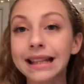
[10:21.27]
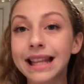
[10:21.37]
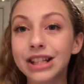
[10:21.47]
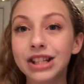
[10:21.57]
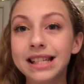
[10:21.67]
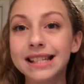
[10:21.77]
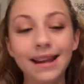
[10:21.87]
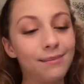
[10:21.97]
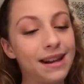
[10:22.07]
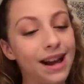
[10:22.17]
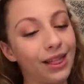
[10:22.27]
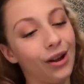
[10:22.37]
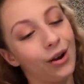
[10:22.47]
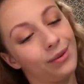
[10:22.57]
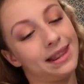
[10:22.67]
that she sent me
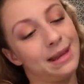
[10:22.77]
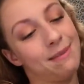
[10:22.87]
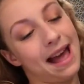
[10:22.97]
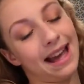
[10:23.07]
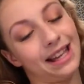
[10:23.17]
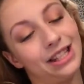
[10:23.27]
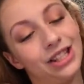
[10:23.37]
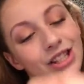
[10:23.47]
along with the package.